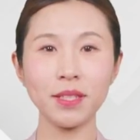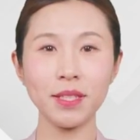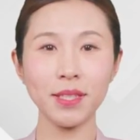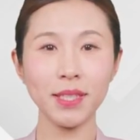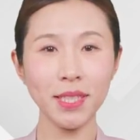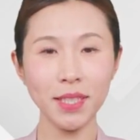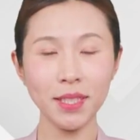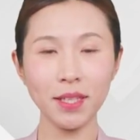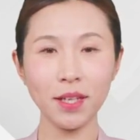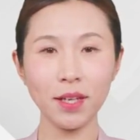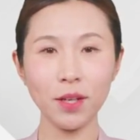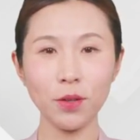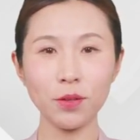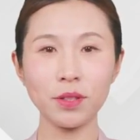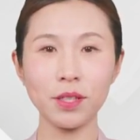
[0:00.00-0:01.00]
in
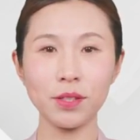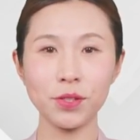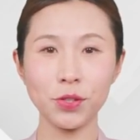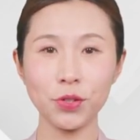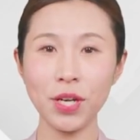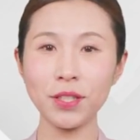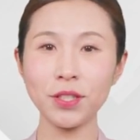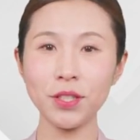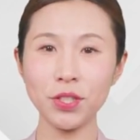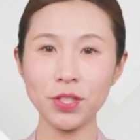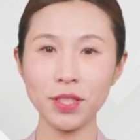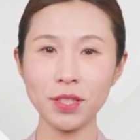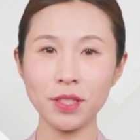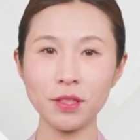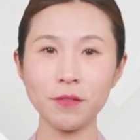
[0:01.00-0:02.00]
detail the
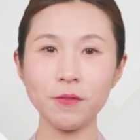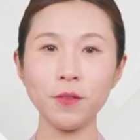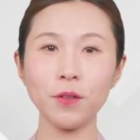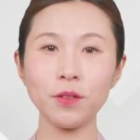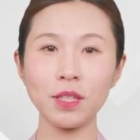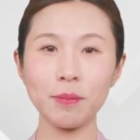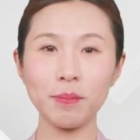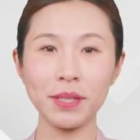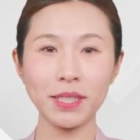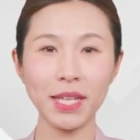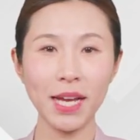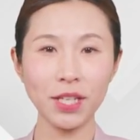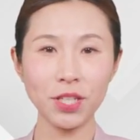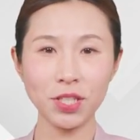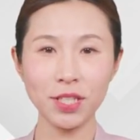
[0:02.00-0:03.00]
strategies for the
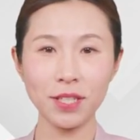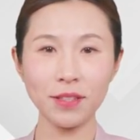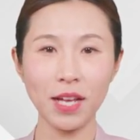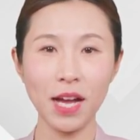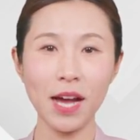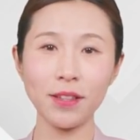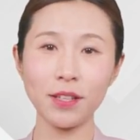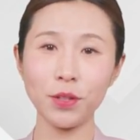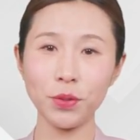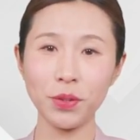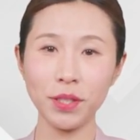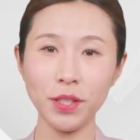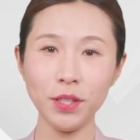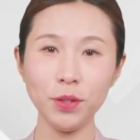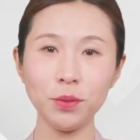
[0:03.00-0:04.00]
protection and
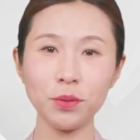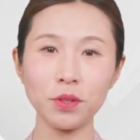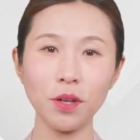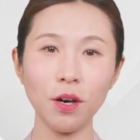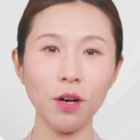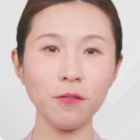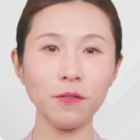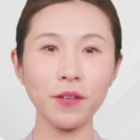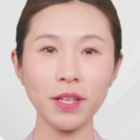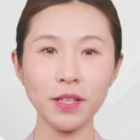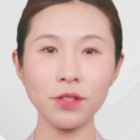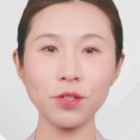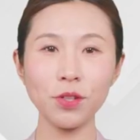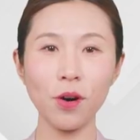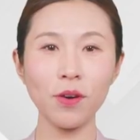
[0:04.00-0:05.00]
reuse of
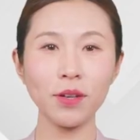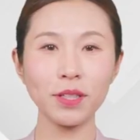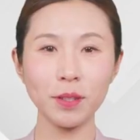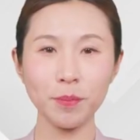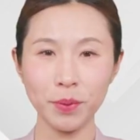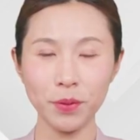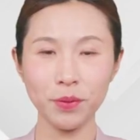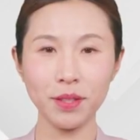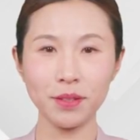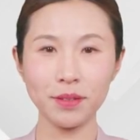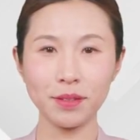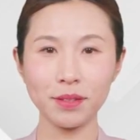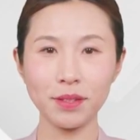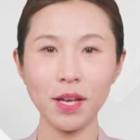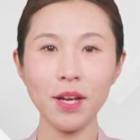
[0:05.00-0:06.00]
historic
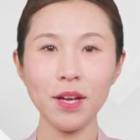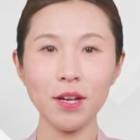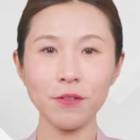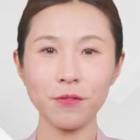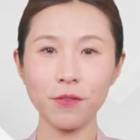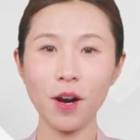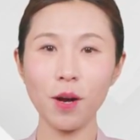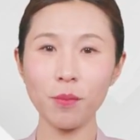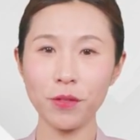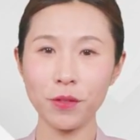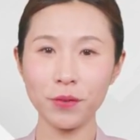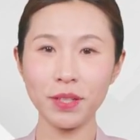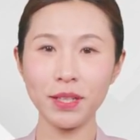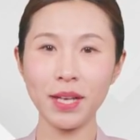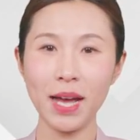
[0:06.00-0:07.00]
buildings from
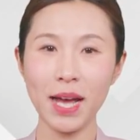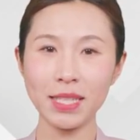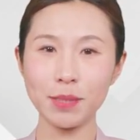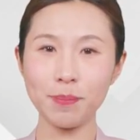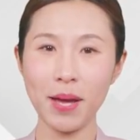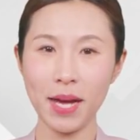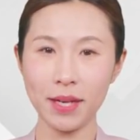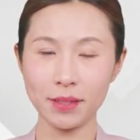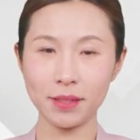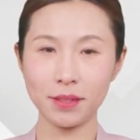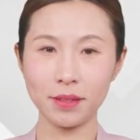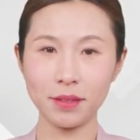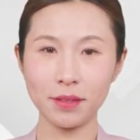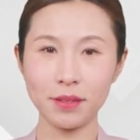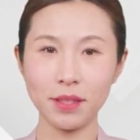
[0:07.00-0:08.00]
three
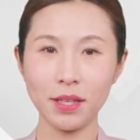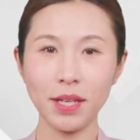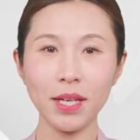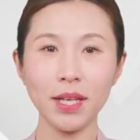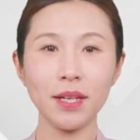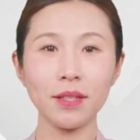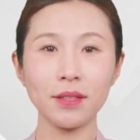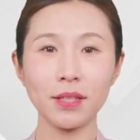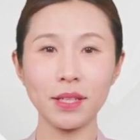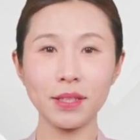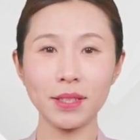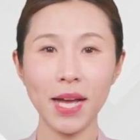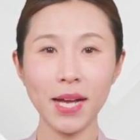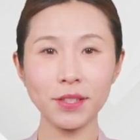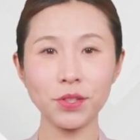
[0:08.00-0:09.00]
aspects:
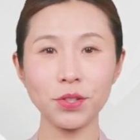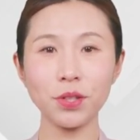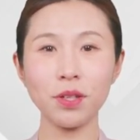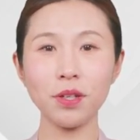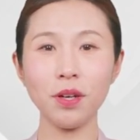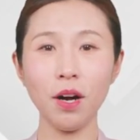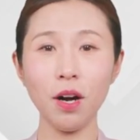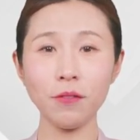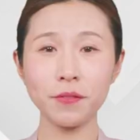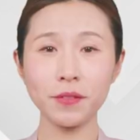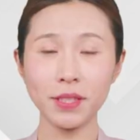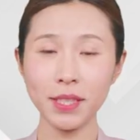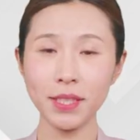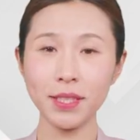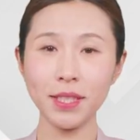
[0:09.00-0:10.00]
the texture of
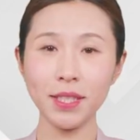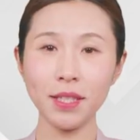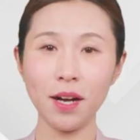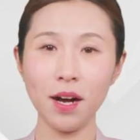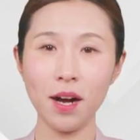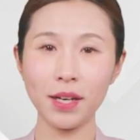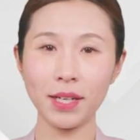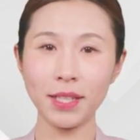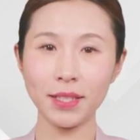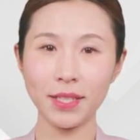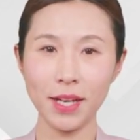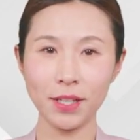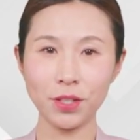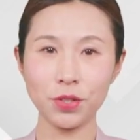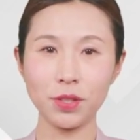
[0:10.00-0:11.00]
city
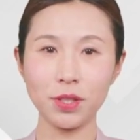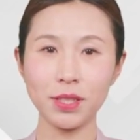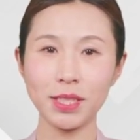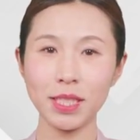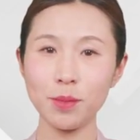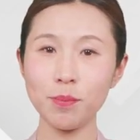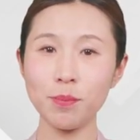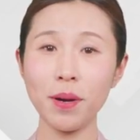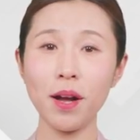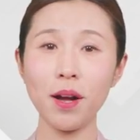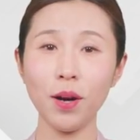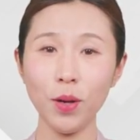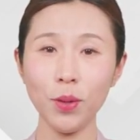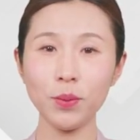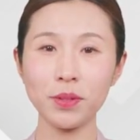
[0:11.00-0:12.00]
architecture
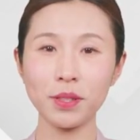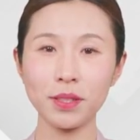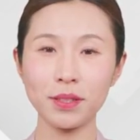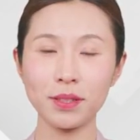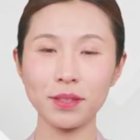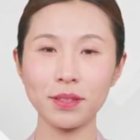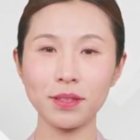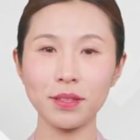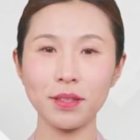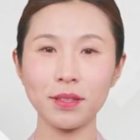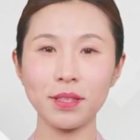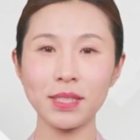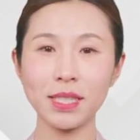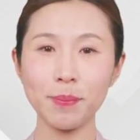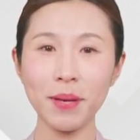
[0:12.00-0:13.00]
symbiosis,
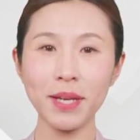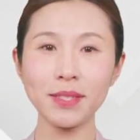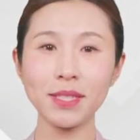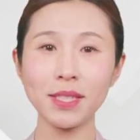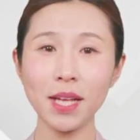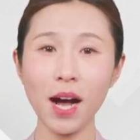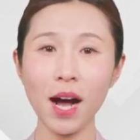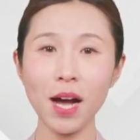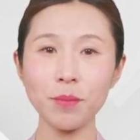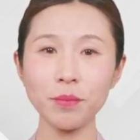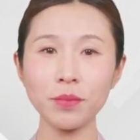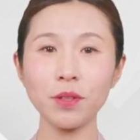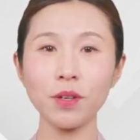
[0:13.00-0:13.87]
the space-time